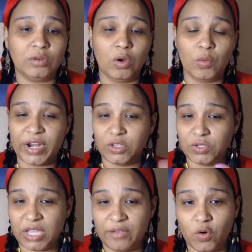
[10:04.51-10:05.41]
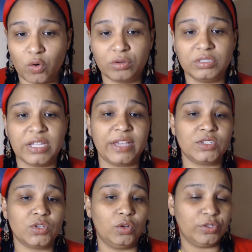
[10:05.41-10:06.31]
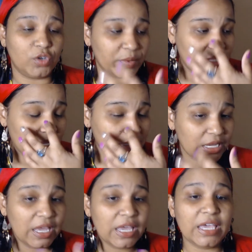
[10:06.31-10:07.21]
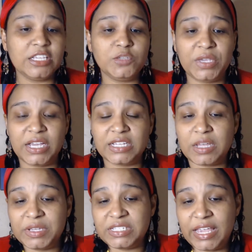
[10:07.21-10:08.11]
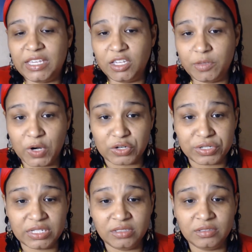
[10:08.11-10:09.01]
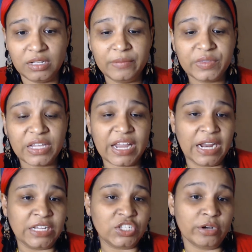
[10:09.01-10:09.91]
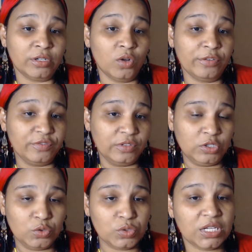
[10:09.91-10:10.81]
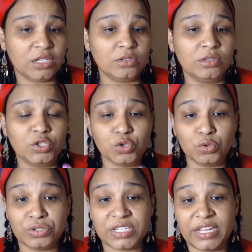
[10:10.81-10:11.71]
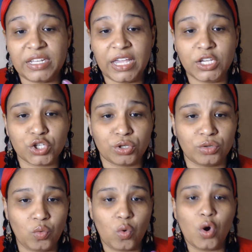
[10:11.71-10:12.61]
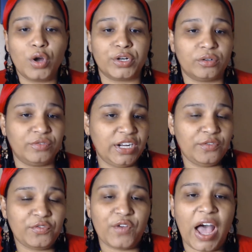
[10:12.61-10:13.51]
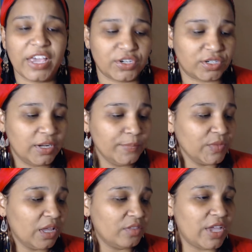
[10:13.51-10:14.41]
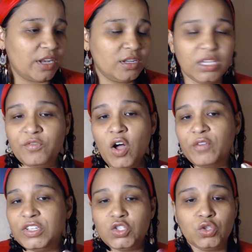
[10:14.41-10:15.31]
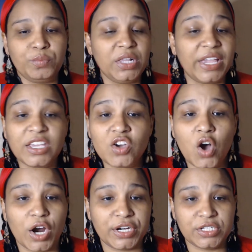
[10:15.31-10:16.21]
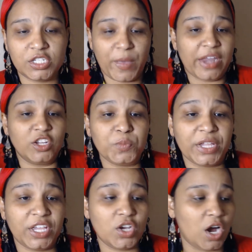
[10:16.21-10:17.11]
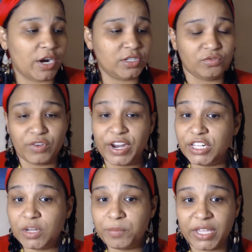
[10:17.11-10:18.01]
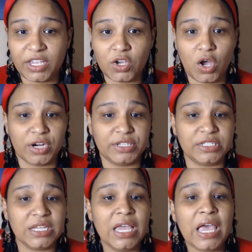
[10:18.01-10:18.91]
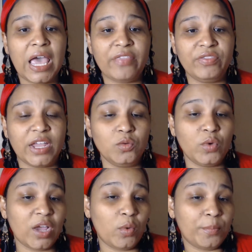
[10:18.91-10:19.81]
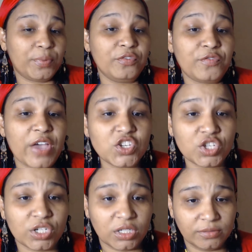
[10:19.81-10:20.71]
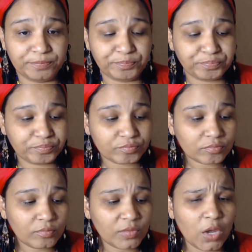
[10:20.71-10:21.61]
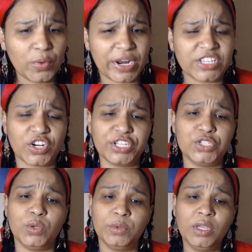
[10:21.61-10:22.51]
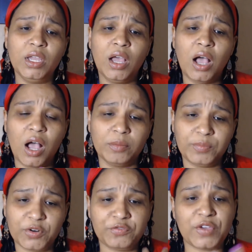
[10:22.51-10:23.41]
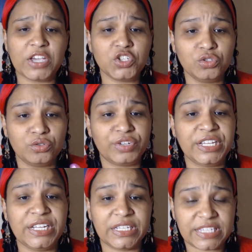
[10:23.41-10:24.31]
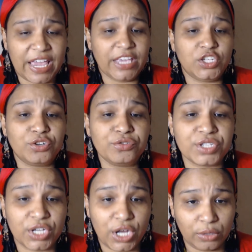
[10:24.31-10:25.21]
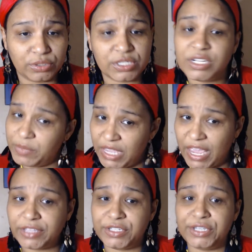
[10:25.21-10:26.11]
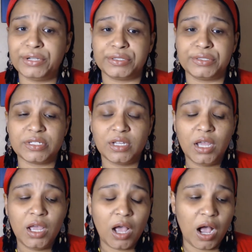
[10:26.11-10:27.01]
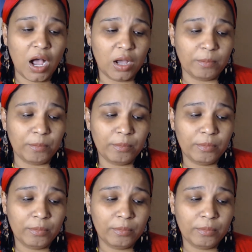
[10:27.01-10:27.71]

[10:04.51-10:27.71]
or when I used to have oracle decks or Lenormand decks is because I'm a psychic person and I started off using the tools in nature, water, reading fire, then evolving to playing cards, Spanish playing cards, regular playing cards. And then when I went professional, when I started doing um, professional readings eight years ago, it's going to be eight years. Um,